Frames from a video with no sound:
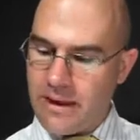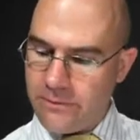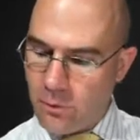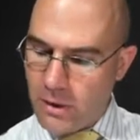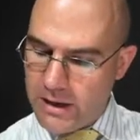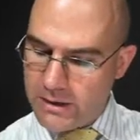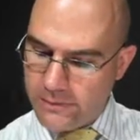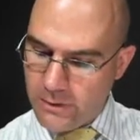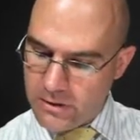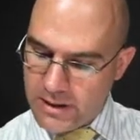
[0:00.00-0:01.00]
therefore a
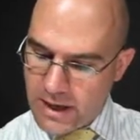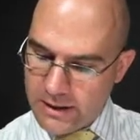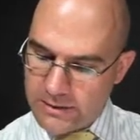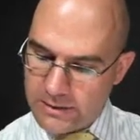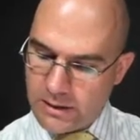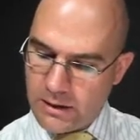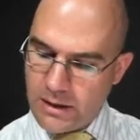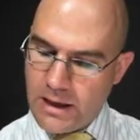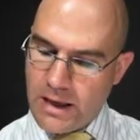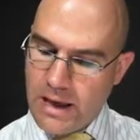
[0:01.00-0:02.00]
deferred tax
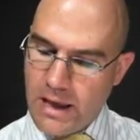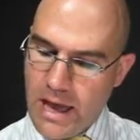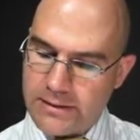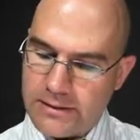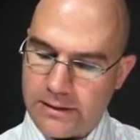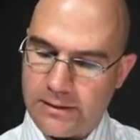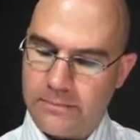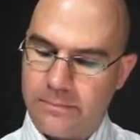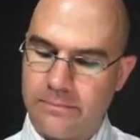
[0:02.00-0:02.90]
asset.